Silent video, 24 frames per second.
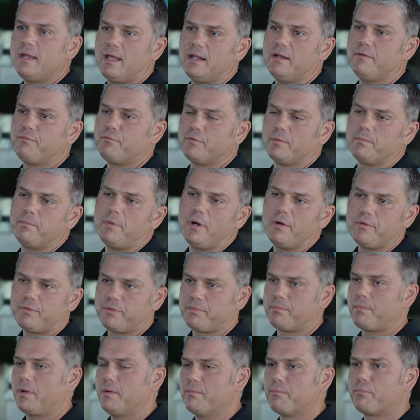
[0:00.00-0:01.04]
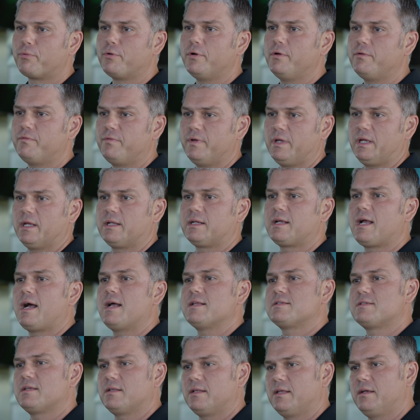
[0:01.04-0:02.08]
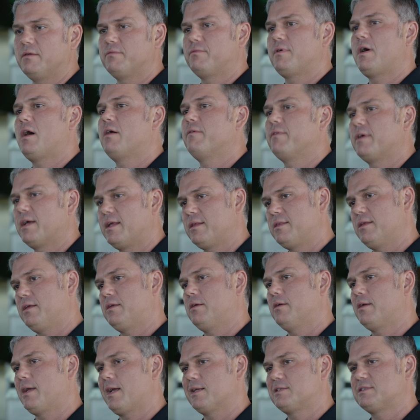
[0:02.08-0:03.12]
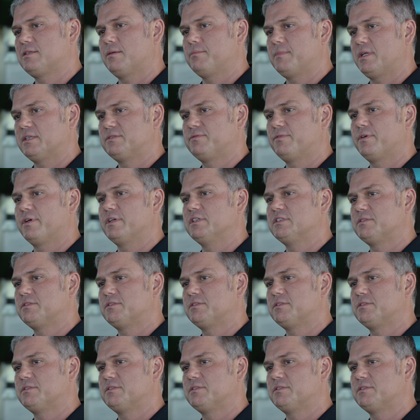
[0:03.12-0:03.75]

And if we're both improving and constantly evolving, I think you got something that's very